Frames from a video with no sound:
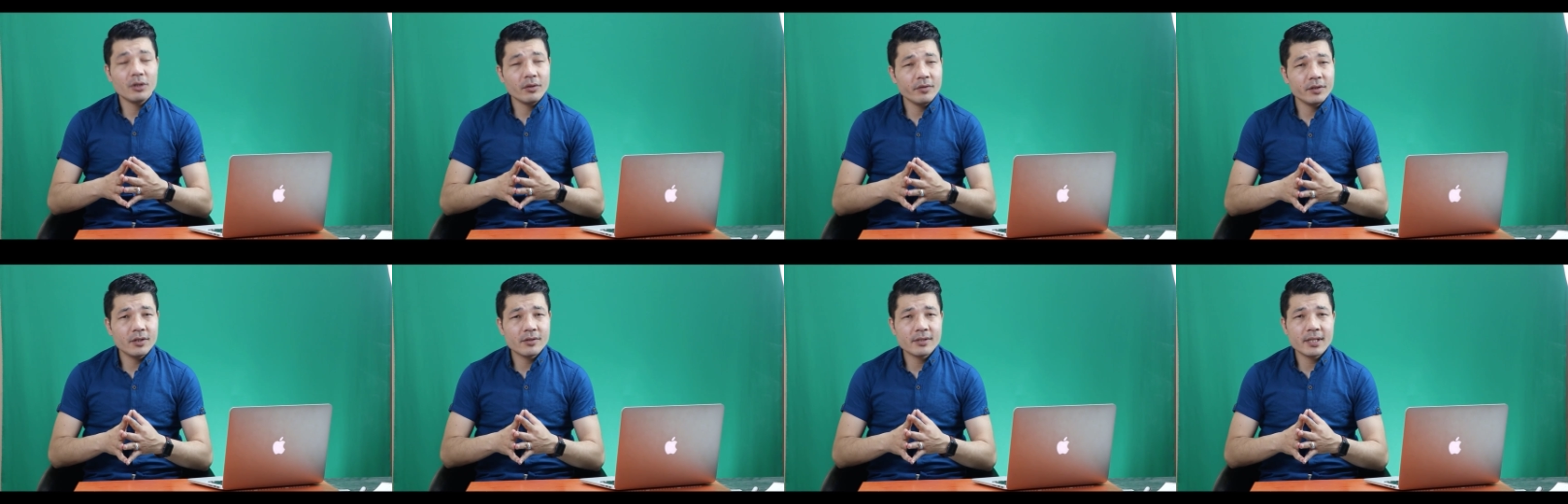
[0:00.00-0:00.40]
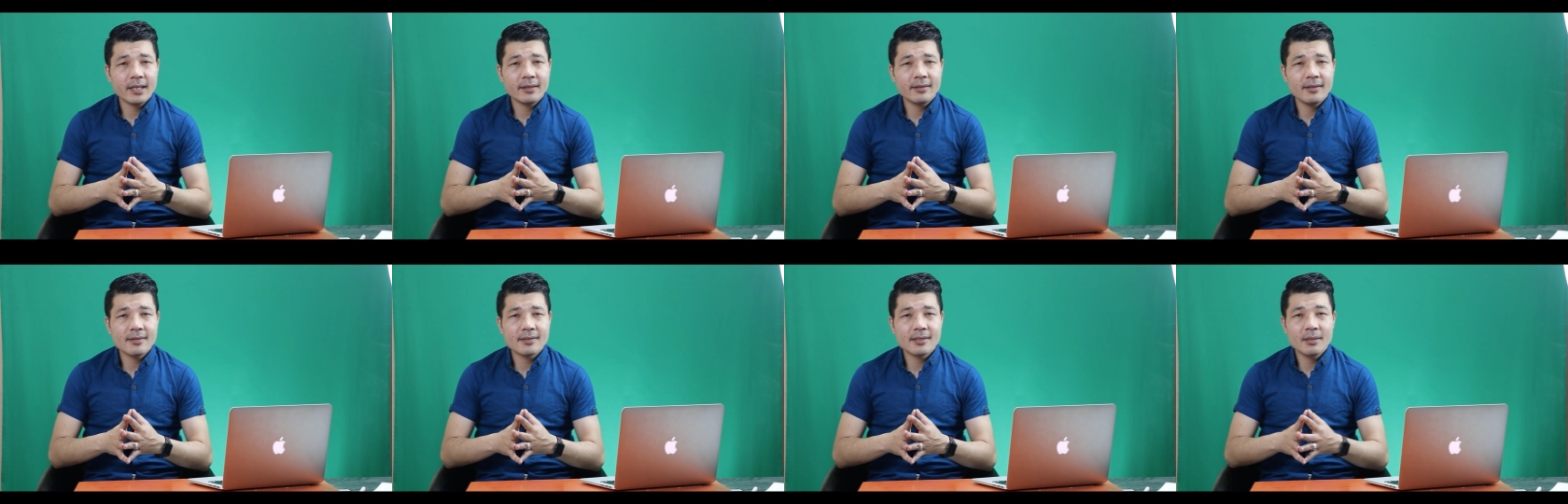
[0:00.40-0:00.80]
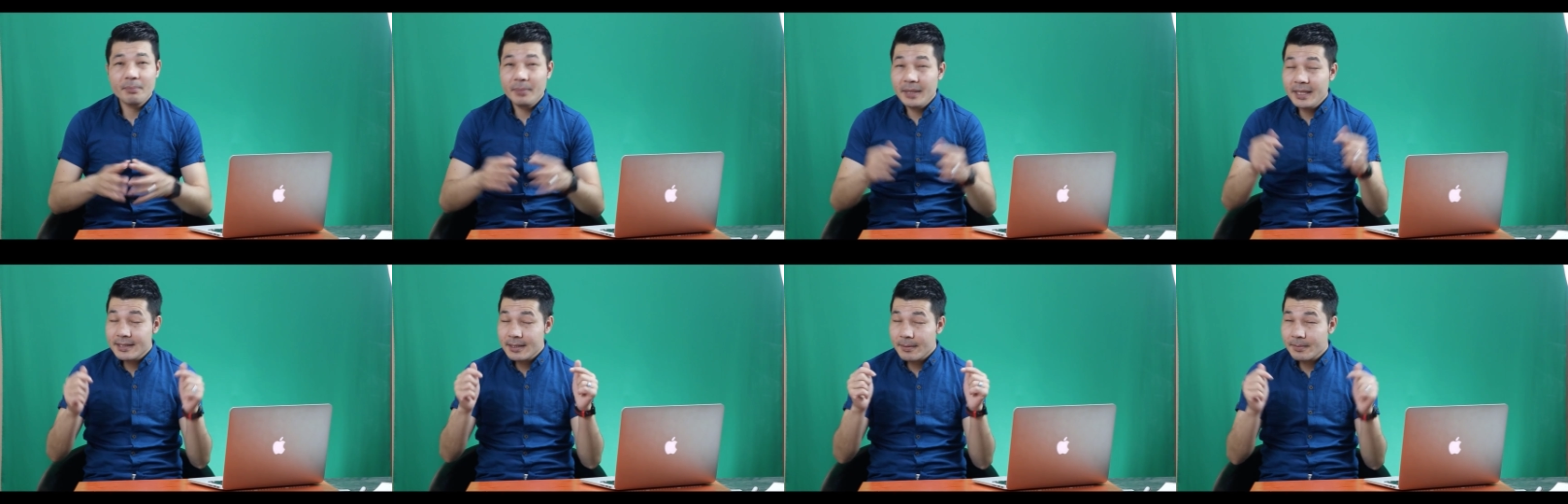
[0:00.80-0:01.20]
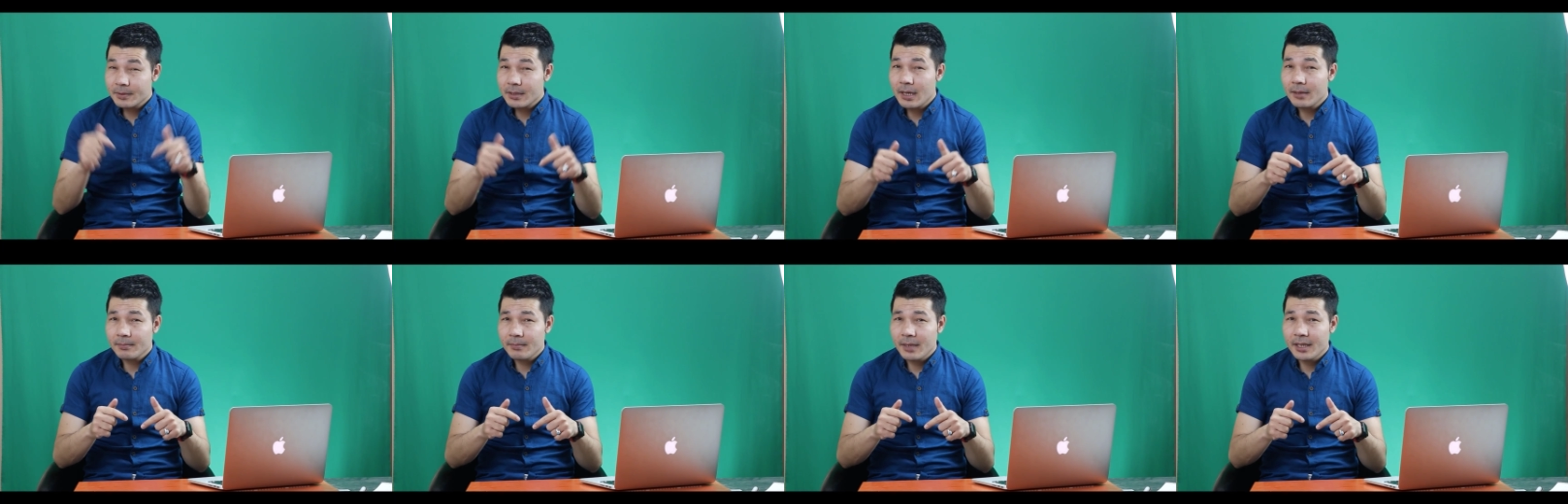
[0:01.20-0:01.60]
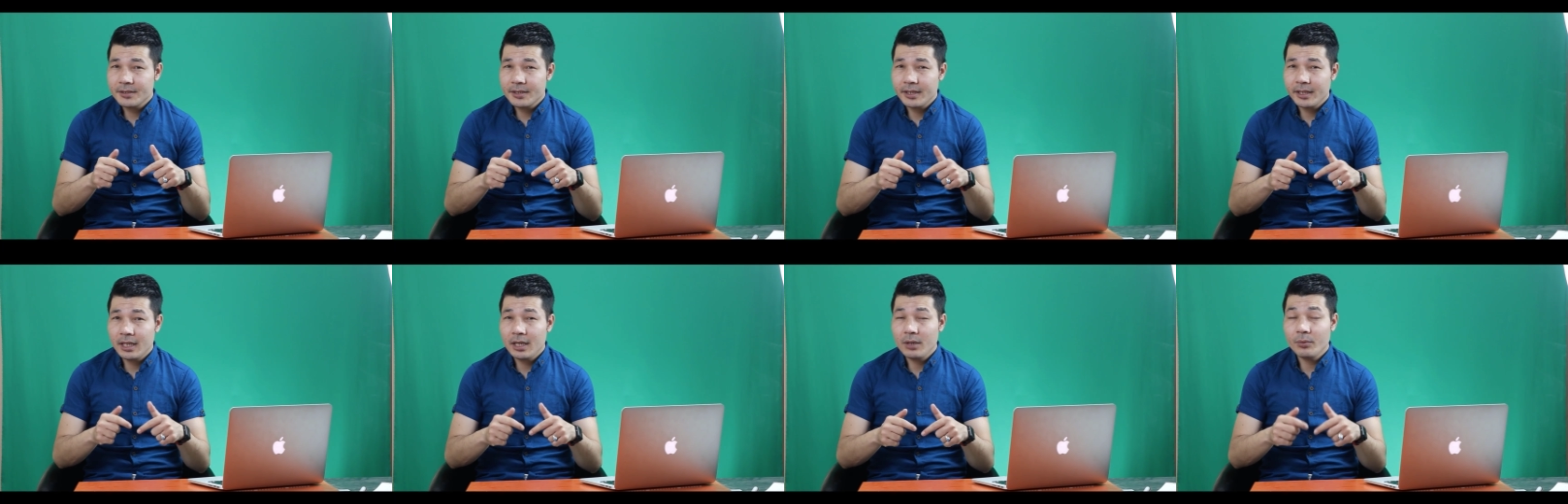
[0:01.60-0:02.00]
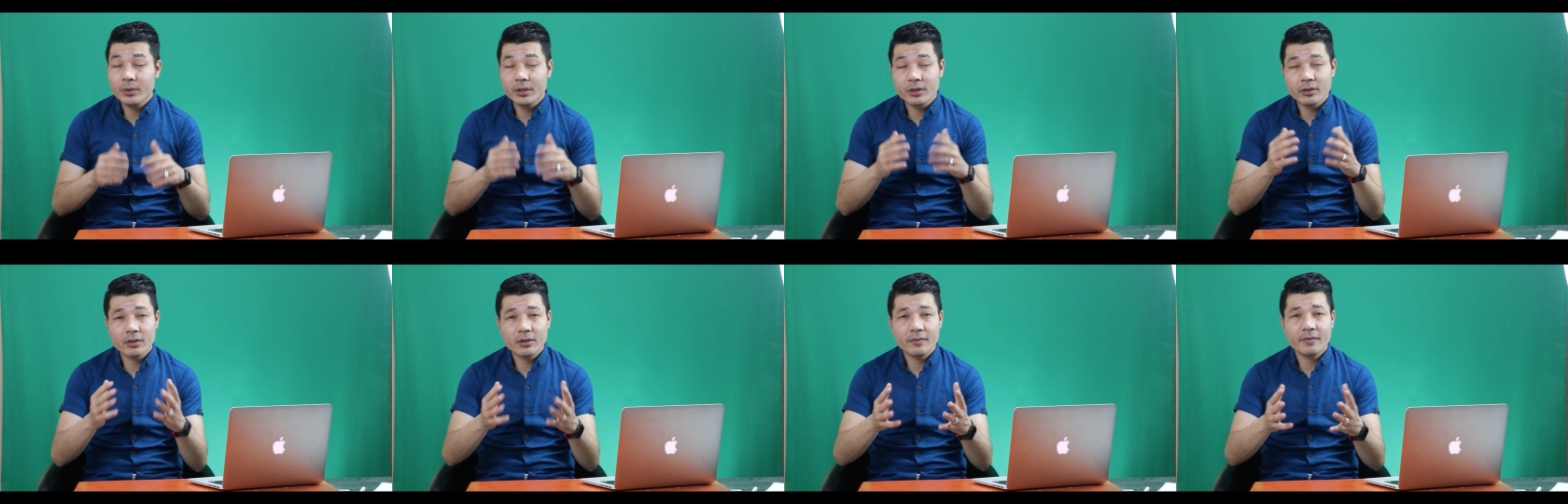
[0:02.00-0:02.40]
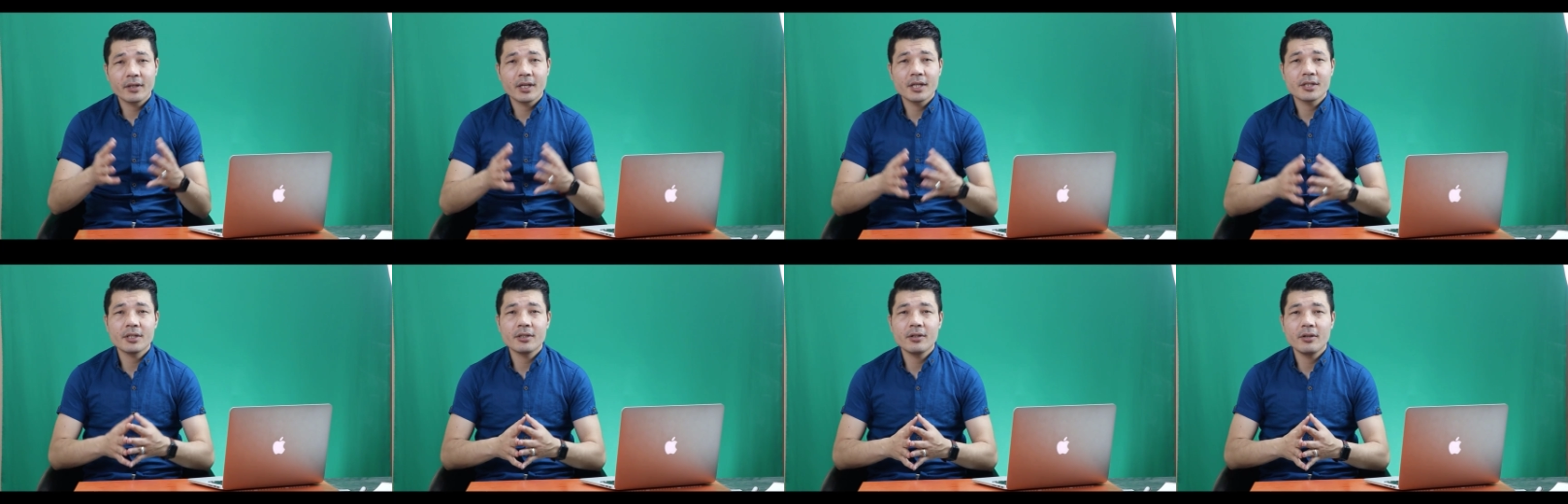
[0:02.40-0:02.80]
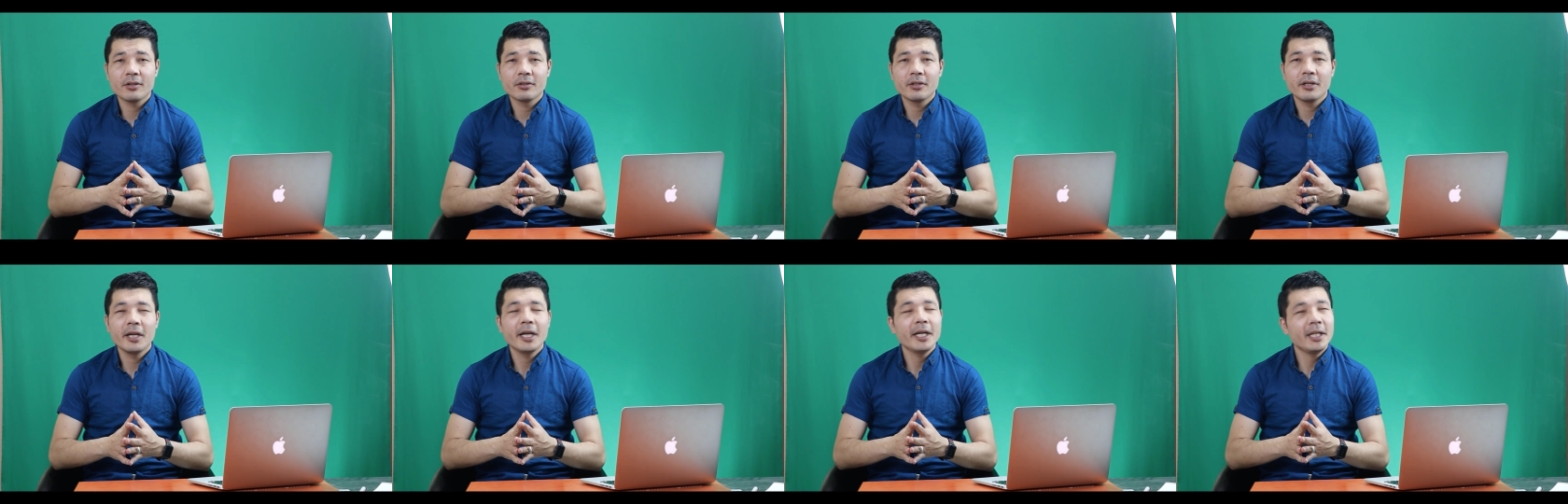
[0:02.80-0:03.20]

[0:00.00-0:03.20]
more videos like this, then please subscribe to my channel with notification on.